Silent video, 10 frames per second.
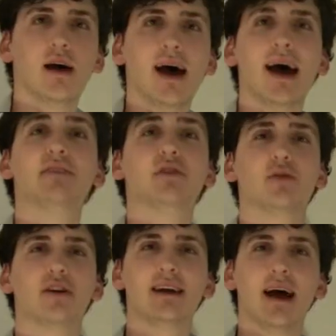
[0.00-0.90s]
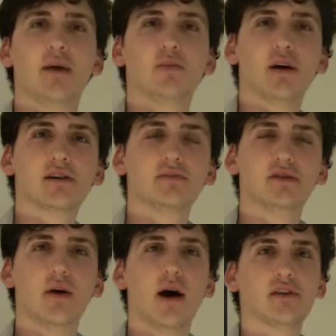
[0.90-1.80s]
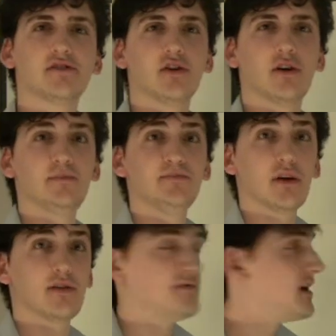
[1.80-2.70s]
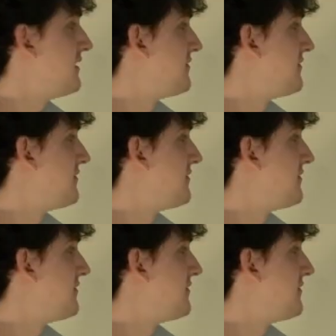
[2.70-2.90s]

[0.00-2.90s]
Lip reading: Hey everybody, and welcome to Ask Tom, the very